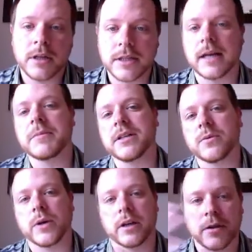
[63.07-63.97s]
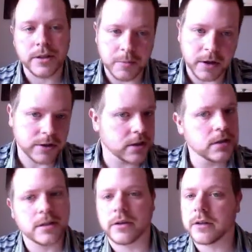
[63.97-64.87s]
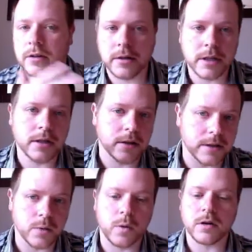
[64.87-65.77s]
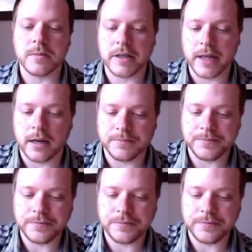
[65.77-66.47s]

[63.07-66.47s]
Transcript: So that means that when it to production, it's not included and there's no worries about that.